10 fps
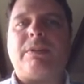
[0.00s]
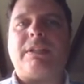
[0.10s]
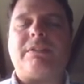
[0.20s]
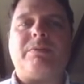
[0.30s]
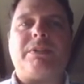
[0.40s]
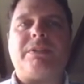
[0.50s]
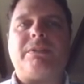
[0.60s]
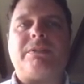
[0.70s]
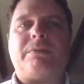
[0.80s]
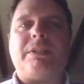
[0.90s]
switch
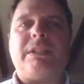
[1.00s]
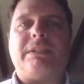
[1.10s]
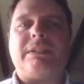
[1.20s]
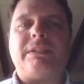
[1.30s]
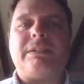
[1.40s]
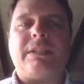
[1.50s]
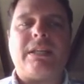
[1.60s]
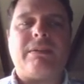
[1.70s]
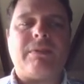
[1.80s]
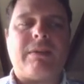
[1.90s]
the screens instead
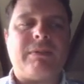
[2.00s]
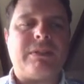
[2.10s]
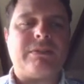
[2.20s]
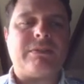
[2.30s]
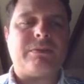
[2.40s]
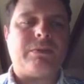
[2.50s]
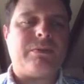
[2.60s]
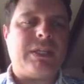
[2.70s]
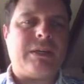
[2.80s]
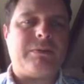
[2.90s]
of having to scroll
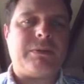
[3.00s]
down with